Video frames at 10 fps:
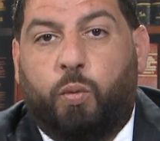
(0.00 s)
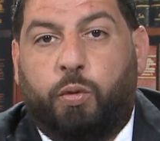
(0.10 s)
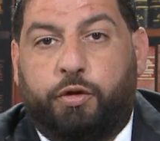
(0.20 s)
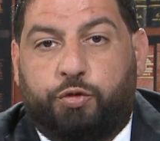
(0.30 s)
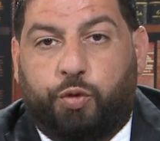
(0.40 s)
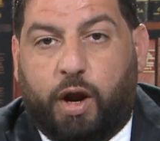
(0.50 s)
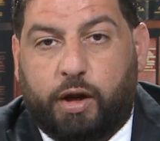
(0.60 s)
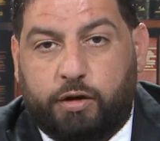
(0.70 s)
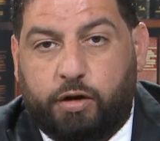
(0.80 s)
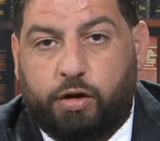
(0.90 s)
when they're
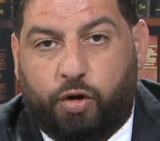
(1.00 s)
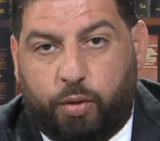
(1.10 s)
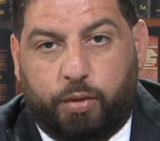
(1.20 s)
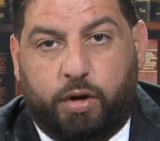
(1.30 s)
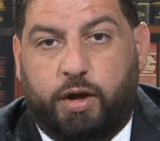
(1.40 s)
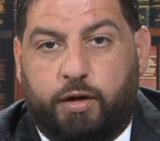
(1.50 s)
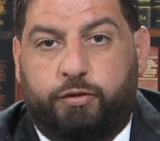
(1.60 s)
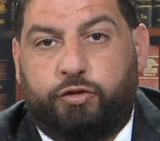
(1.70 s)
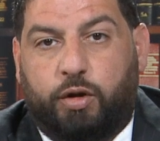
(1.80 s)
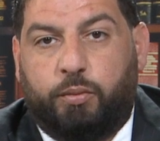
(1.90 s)
trying to determine
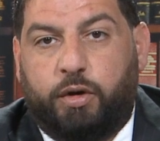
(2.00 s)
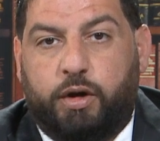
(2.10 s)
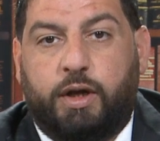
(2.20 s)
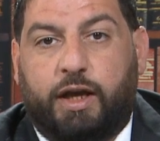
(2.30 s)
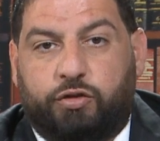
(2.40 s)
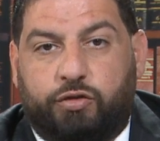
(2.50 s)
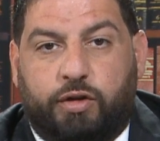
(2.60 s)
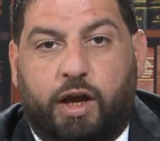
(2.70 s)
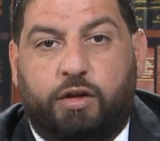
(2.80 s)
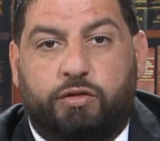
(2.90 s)
if somebody
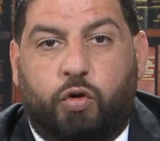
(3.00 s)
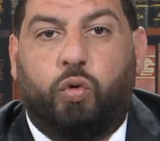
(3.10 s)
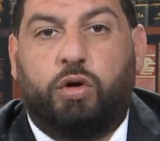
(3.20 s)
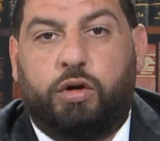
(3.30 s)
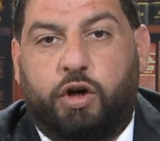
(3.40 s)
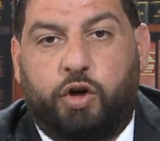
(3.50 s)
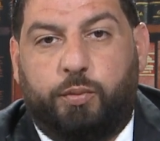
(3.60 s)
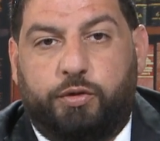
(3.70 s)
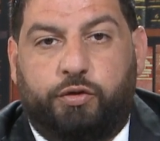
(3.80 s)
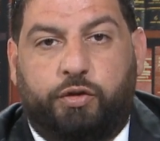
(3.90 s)
exercised ordinary
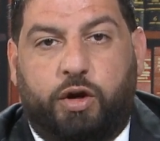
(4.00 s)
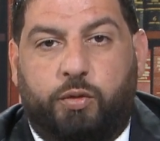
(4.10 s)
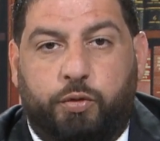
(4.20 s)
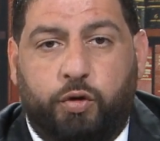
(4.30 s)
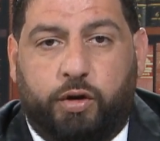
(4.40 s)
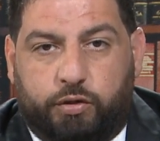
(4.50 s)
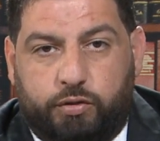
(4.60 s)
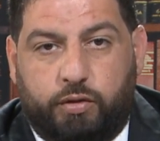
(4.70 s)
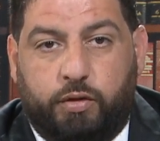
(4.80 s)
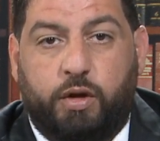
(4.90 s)
business care and
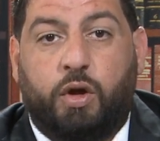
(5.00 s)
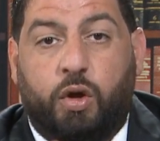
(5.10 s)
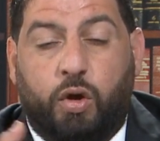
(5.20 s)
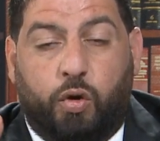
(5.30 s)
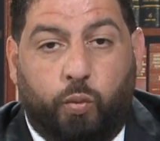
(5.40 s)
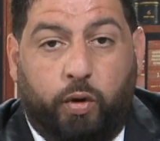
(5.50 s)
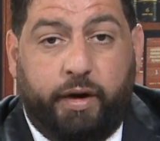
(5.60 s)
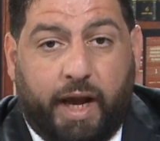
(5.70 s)
prudence. What